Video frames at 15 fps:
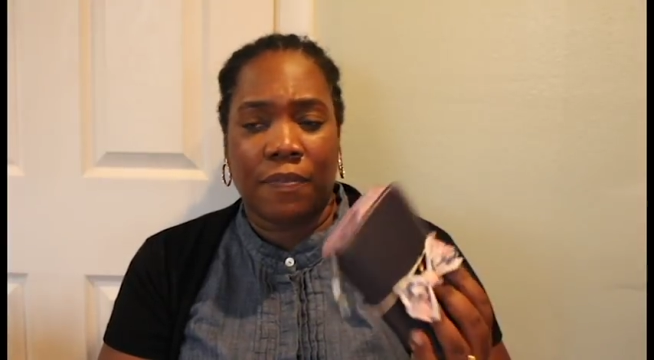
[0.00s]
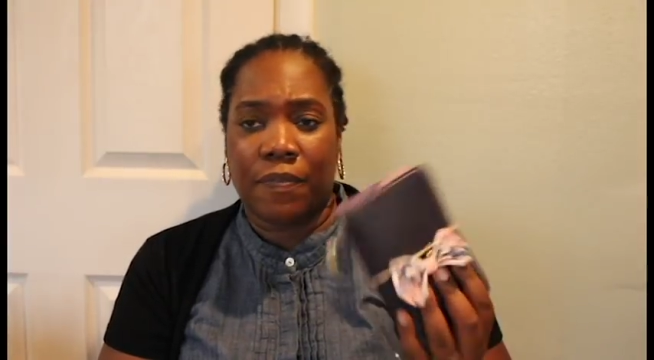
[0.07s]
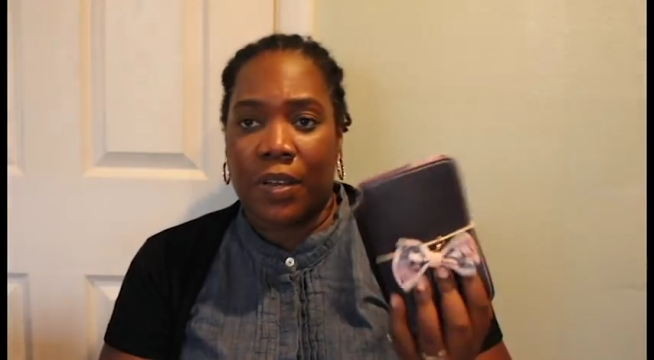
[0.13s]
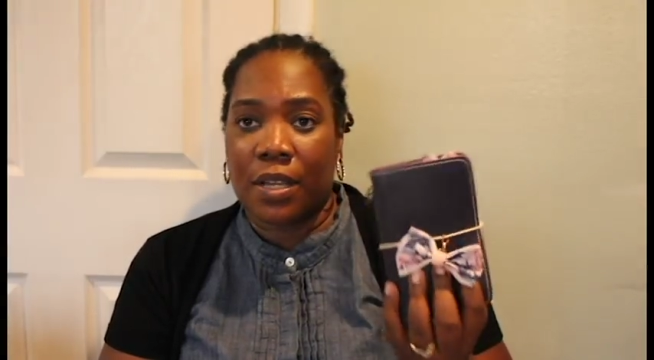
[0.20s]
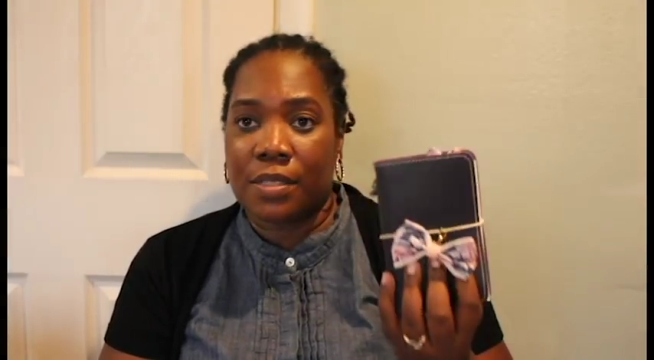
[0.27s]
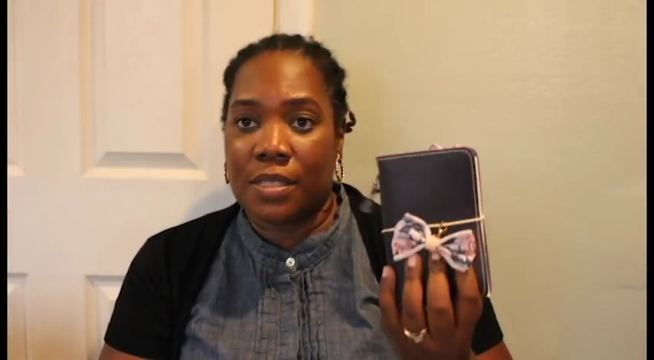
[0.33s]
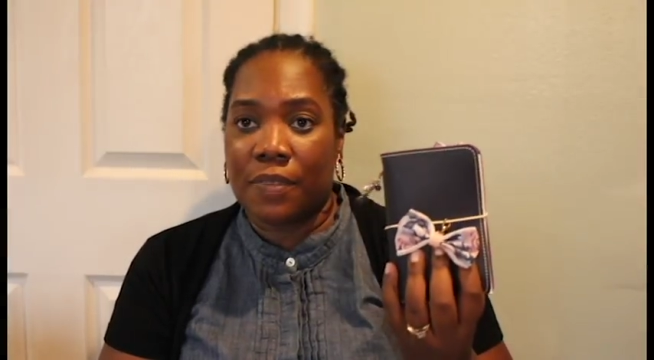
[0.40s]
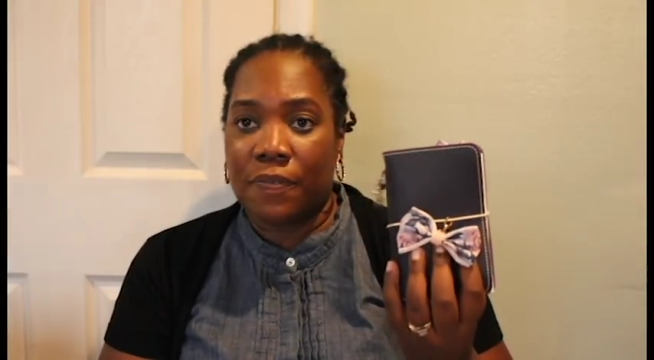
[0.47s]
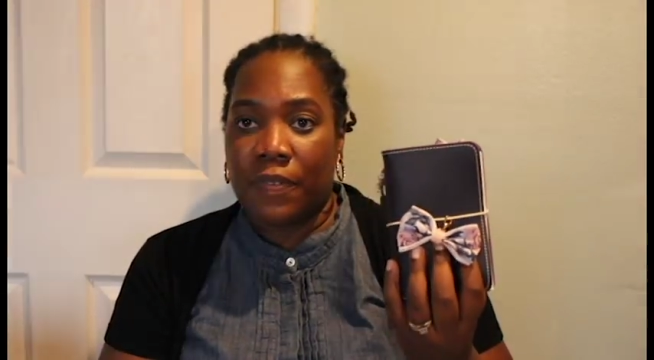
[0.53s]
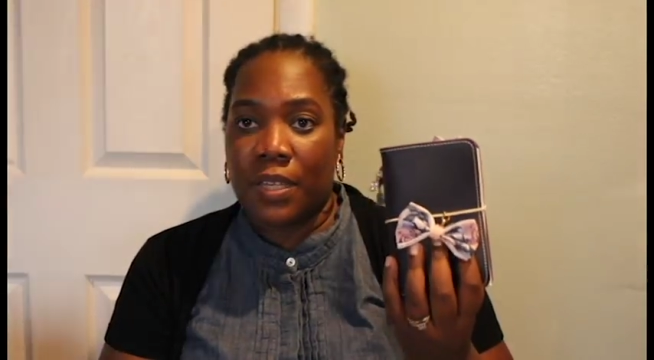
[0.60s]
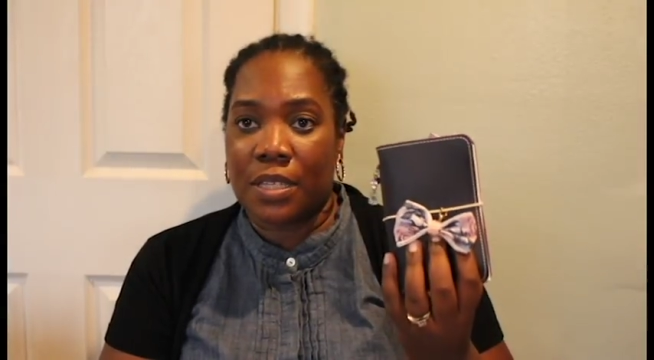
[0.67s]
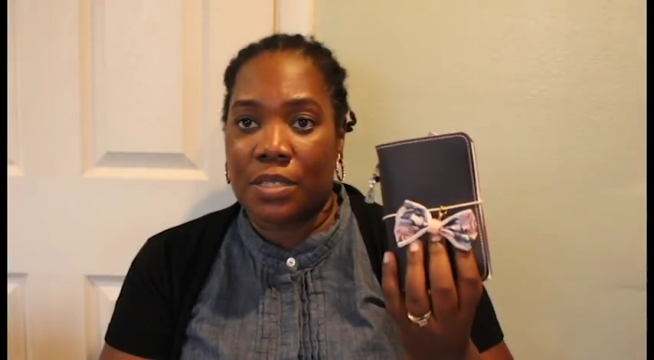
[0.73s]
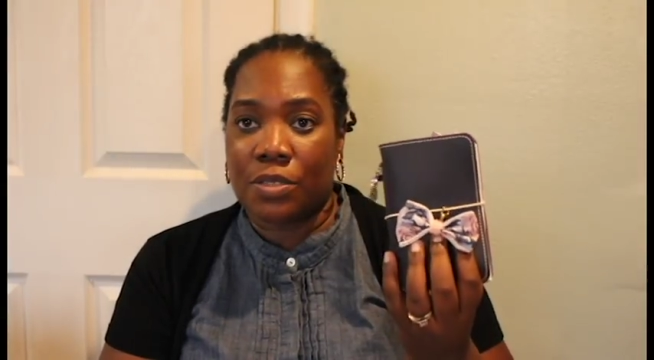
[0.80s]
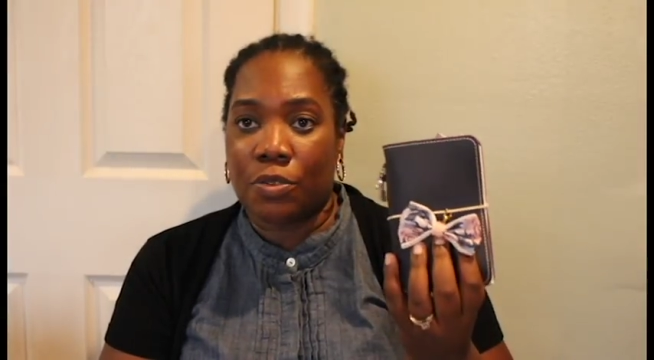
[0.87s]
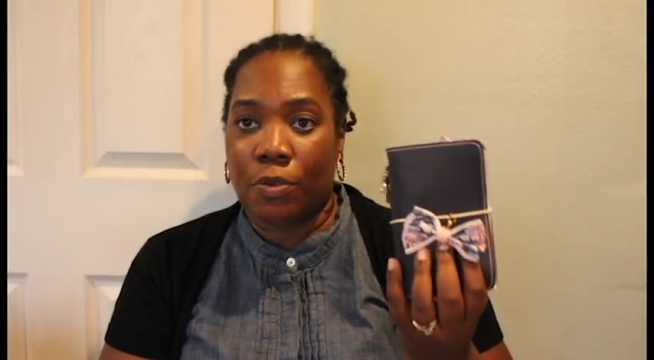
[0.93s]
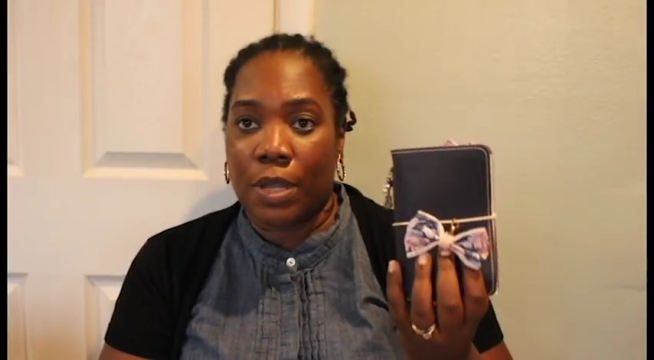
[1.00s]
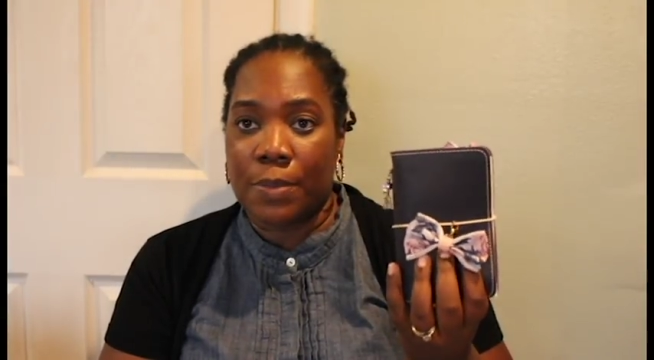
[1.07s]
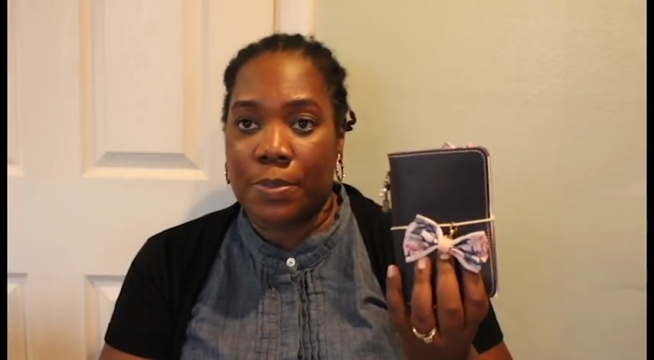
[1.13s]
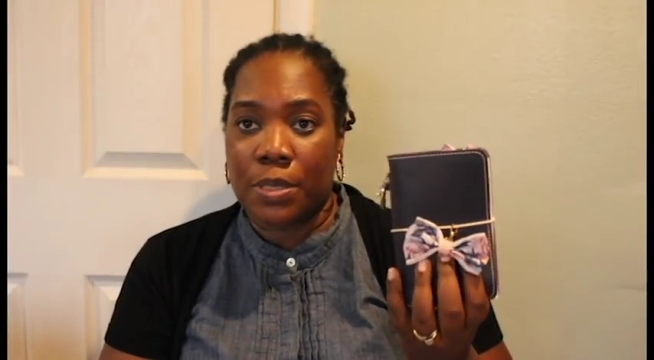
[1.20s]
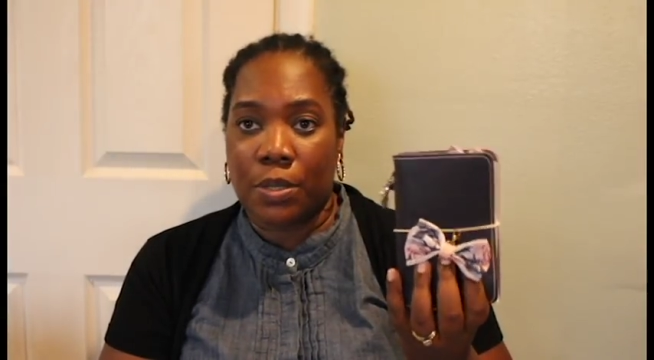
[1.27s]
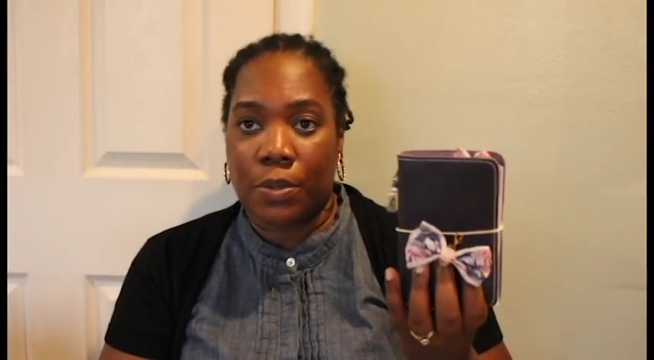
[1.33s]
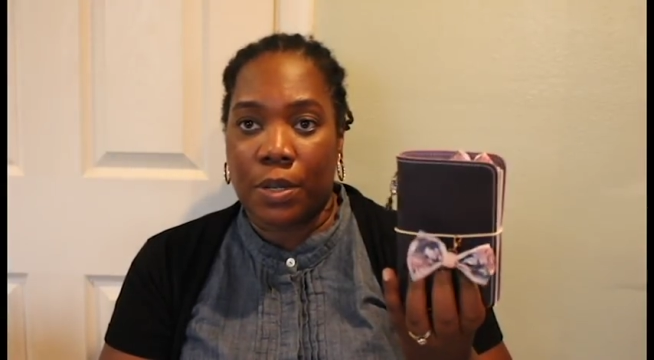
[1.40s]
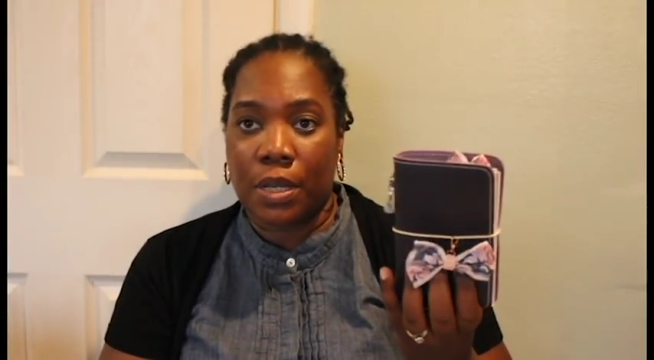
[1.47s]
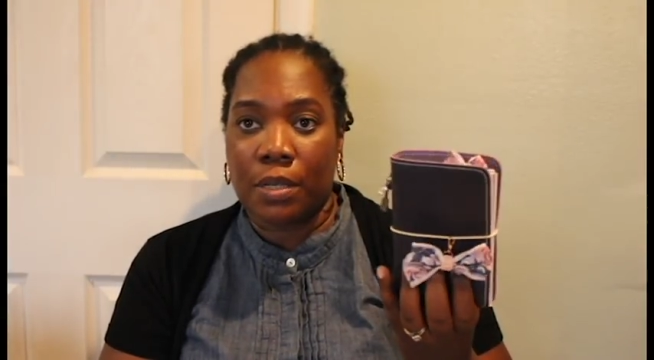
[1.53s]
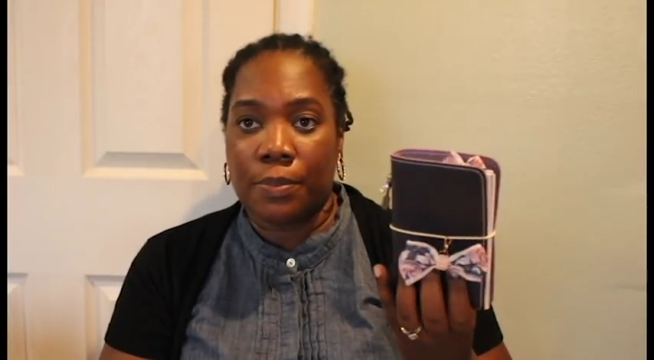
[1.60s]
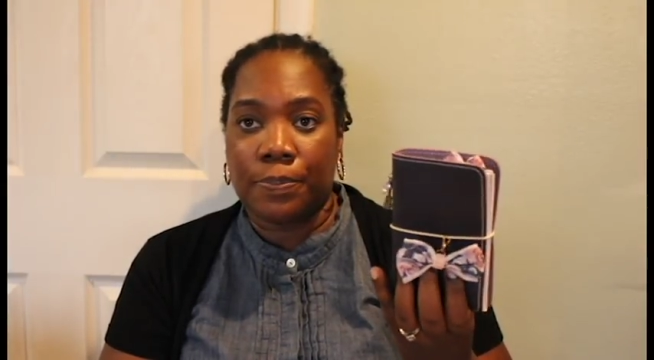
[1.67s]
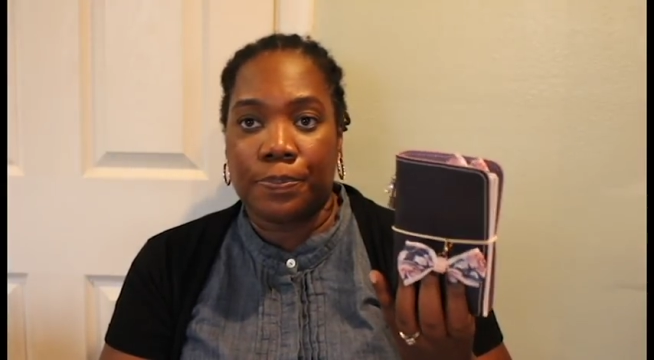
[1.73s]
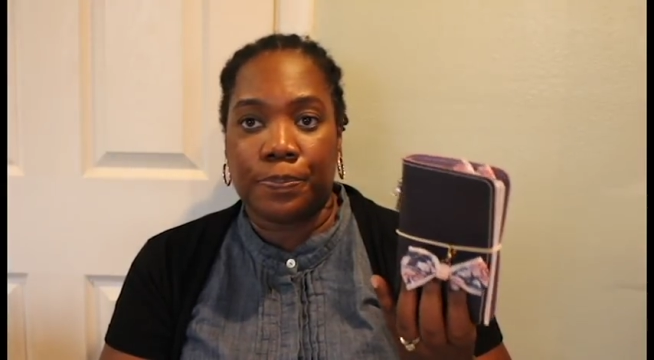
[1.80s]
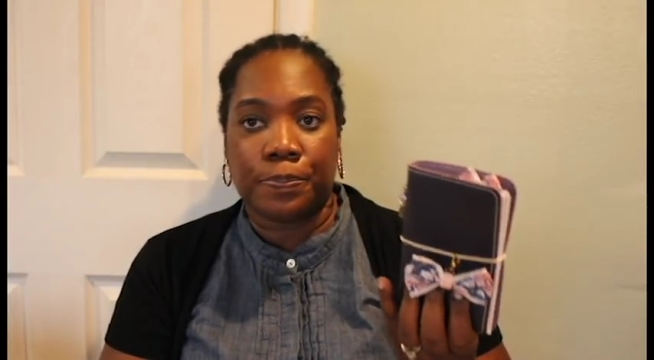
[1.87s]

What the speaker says: Foxy Fix grape soda.